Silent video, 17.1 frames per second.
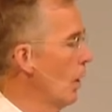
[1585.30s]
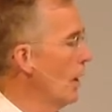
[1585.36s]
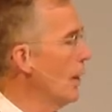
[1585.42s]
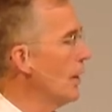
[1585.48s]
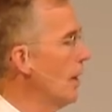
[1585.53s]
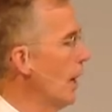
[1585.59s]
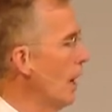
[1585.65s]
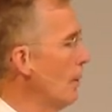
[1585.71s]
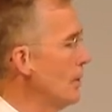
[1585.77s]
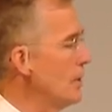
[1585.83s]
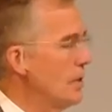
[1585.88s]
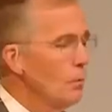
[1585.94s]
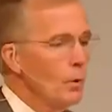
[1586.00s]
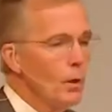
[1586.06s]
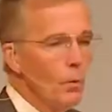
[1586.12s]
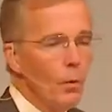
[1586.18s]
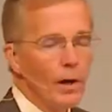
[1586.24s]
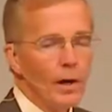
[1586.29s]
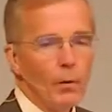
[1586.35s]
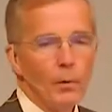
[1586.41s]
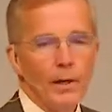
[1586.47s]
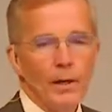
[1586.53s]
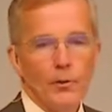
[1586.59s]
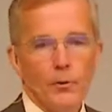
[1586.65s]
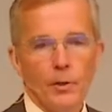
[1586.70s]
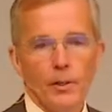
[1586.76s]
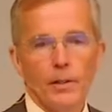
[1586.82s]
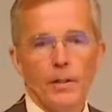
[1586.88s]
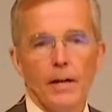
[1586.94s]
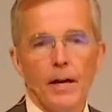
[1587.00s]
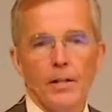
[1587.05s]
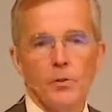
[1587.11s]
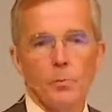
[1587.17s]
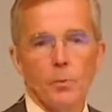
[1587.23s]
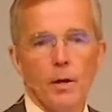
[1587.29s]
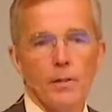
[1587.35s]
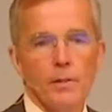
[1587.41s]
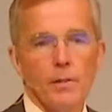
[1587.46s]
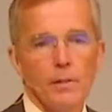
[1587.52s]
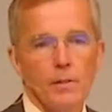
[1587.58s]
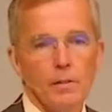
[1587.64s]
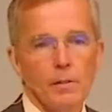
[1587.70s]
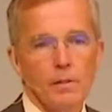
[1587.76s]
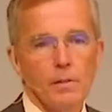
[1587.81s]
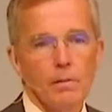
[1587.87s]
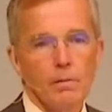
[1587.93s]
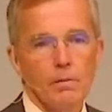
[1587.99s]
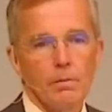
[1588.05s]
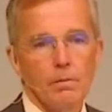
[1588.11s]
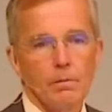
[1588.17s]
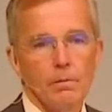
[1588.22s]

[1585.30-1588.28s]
What are the garments that we wear when entering into God's presence?